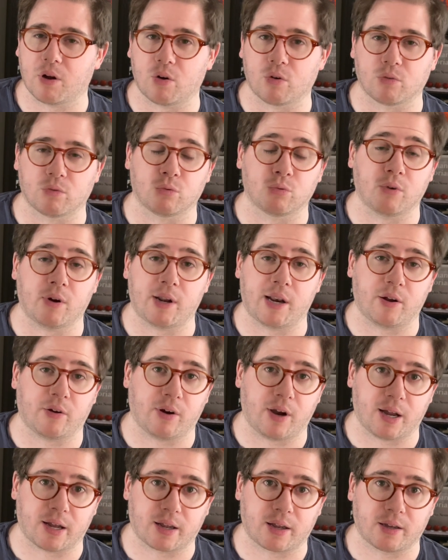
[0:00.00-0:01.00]

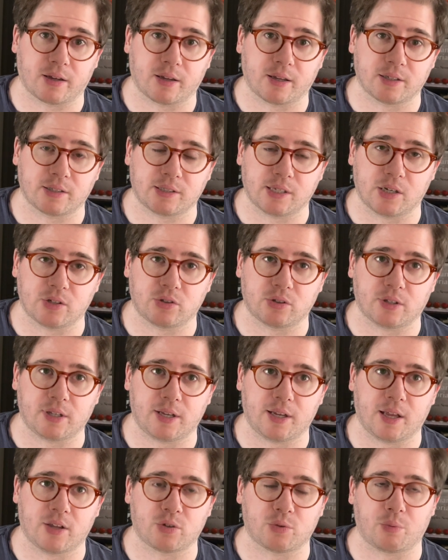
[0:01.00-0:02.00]
rhetoric, essentially,
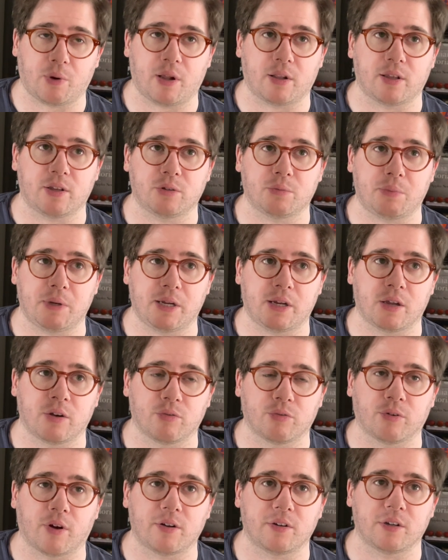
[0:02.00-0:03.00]
as well as be
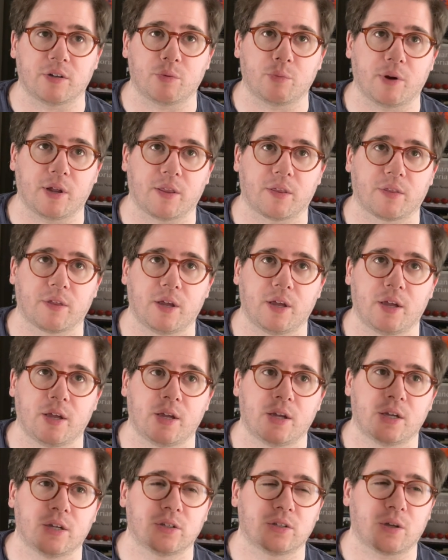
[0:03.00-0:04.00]
confronted with
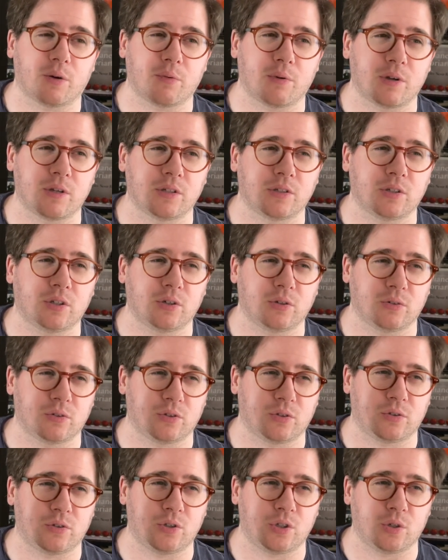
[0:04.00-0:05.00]
someone
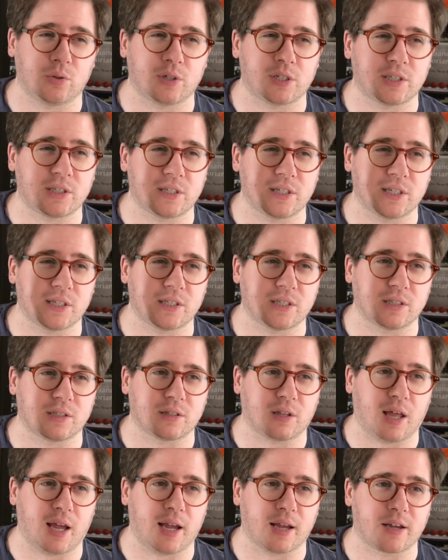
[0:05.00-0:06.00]
whose Jewishness is
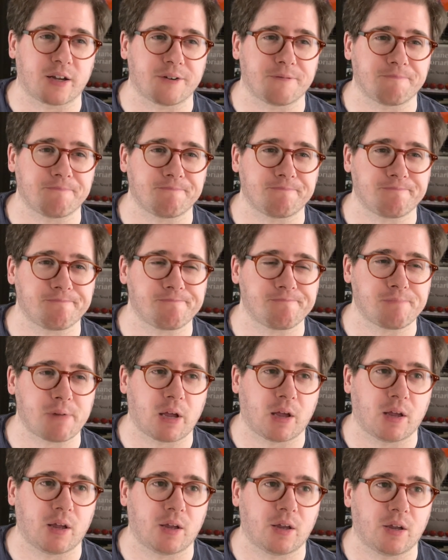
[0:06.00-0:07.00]
like
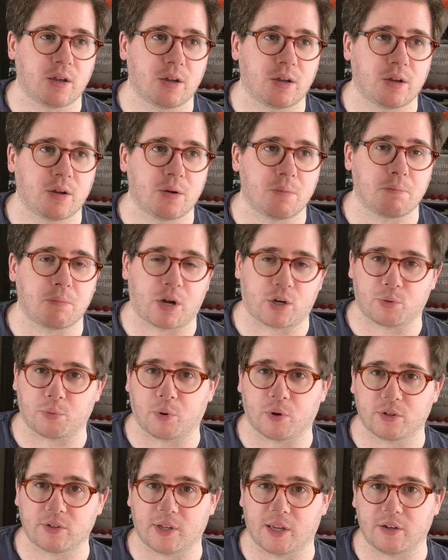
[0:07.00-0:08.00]
much more
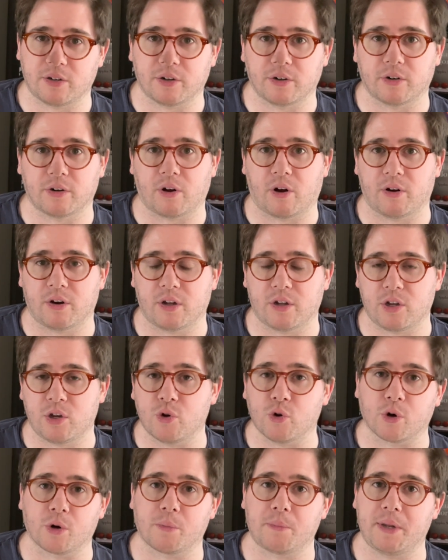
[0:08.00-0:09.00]
centered on a
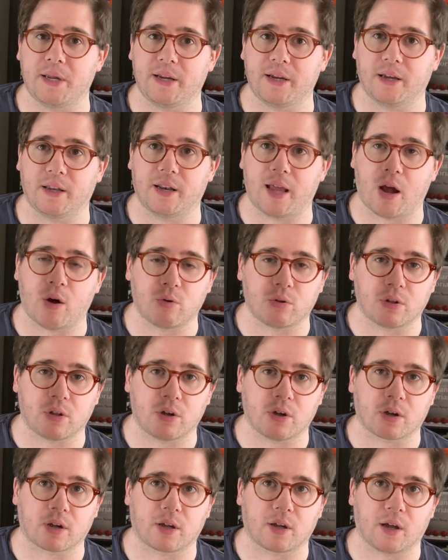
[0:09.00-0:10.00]
European
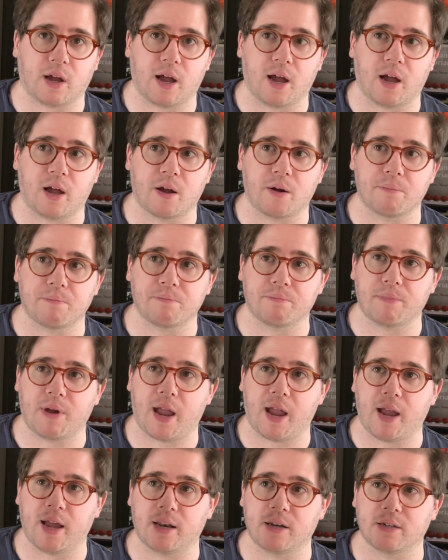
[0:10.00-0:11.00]
outlook
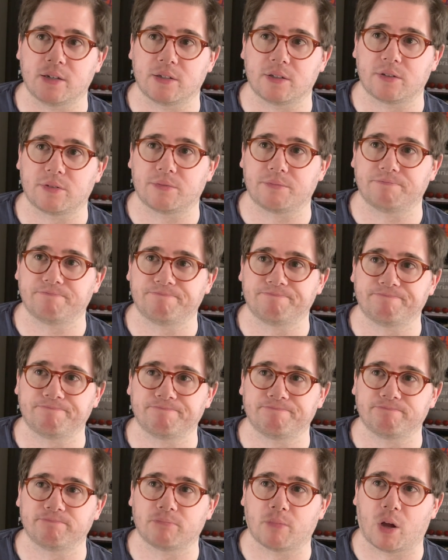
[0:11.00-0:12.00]
and
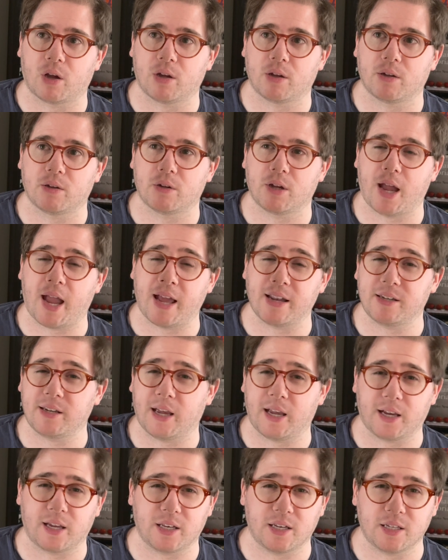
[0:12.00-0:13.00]

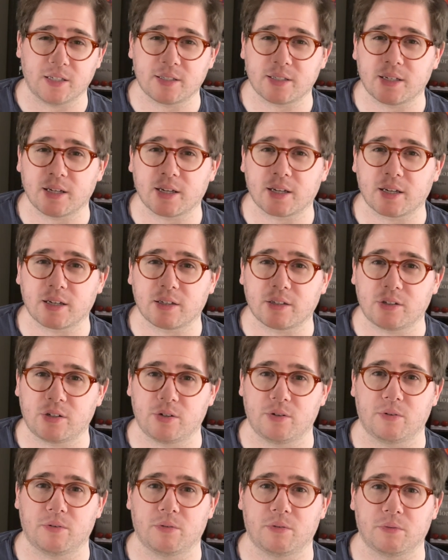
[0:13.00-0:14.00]
antagonistic
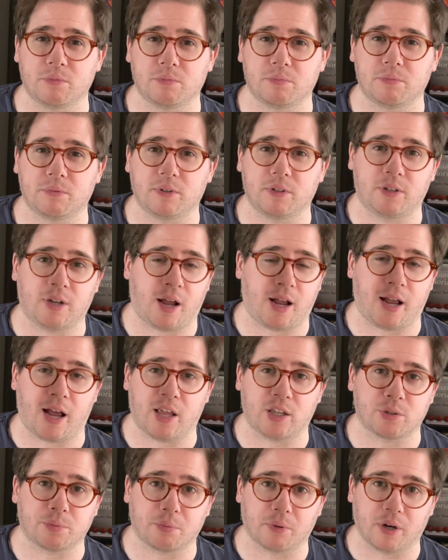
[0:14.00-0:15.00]
to
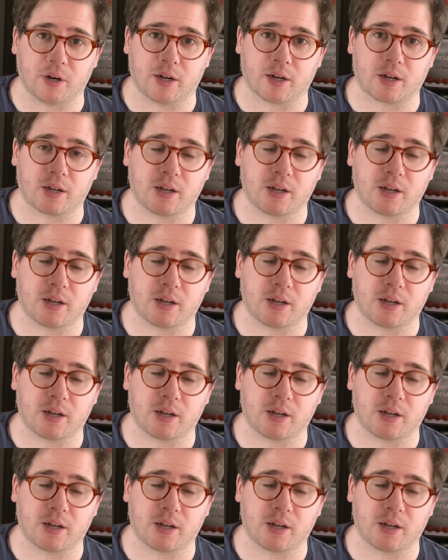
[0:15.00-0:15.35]
diaspora